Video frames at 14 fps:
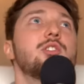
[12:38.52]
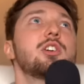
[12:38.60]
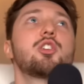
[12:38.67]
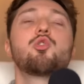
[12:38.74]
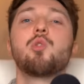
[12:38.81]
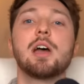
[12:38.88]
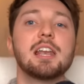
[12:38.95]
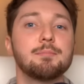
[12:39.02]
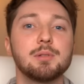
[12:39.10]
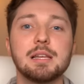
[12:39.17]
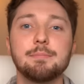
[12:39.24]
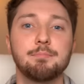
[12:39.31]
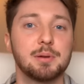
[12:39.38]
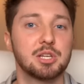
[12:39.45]
they're
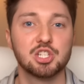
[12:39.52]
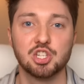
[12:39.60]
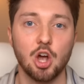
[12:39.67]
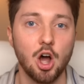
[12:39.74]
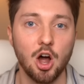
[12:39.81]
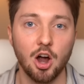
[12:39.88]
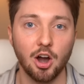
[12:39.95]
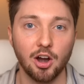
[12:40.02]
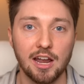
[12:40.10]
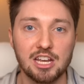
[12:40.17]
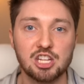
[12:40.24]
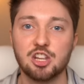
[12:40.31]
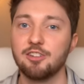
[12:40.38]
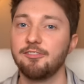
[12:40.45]
incredibly bizarre
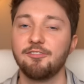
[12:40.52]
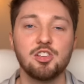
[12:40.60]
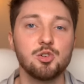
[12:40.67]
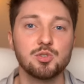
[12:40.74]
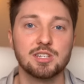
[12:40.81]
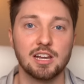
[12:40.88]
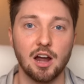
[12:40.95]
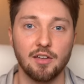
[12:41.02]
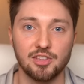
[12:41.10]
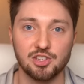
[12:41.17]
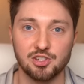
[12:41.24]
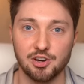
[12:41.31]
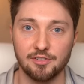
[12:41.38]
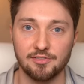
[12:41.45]
and confusing on
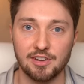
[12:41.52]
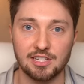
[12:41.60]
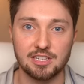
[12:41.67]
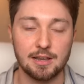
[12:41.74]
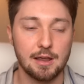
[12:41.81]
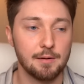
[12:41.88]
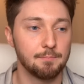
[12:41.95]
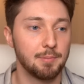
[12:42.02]
the surface,